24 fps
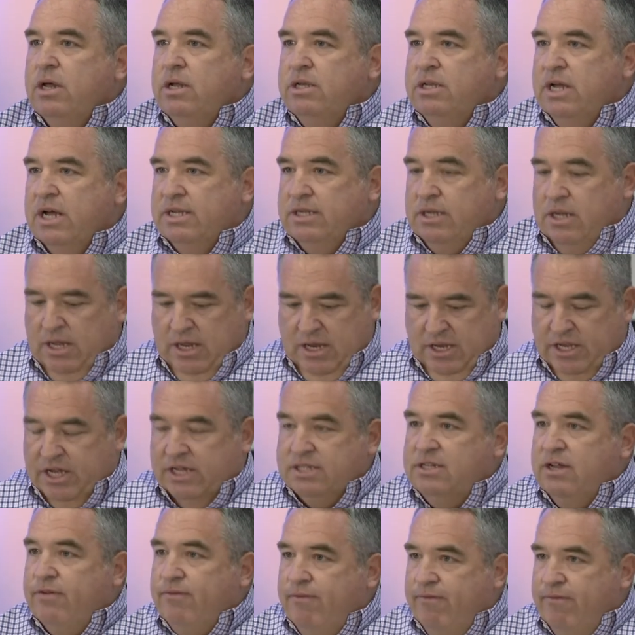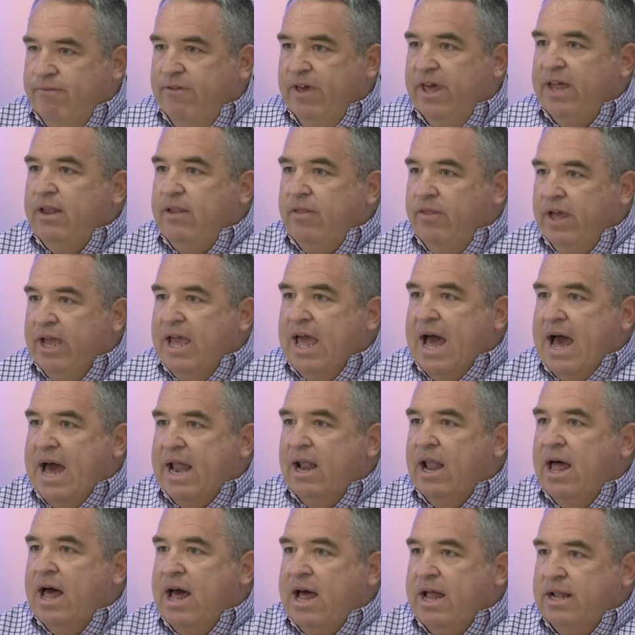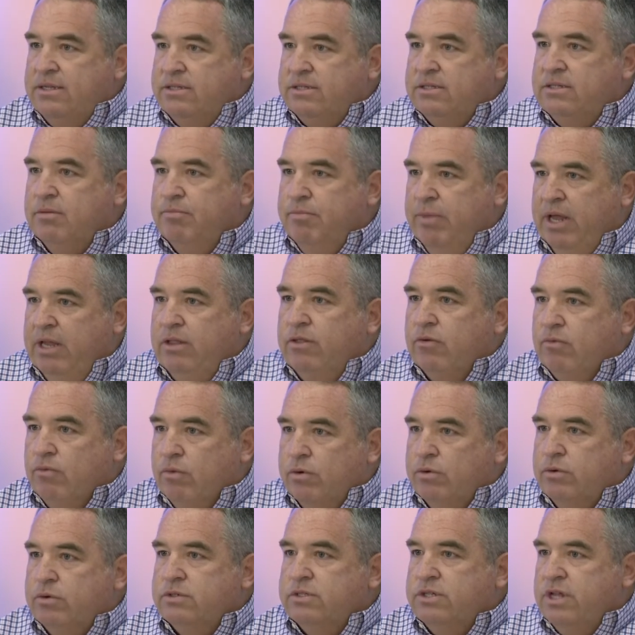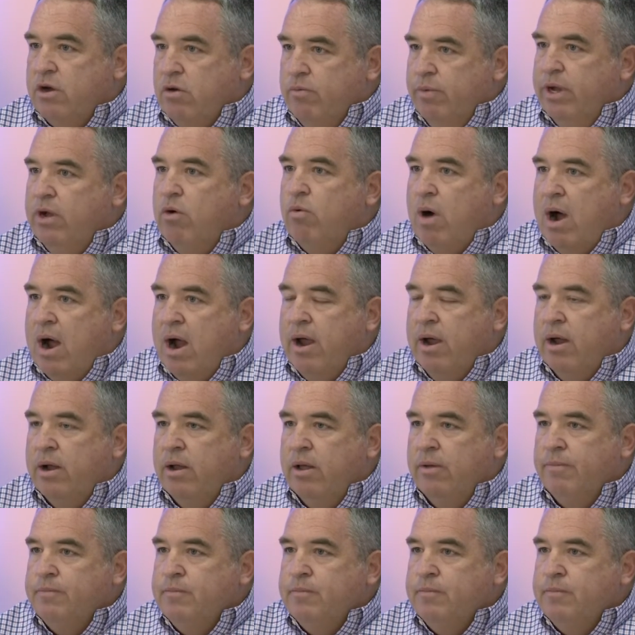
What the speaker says: Does it fit the guidelines to meet the rules that are required?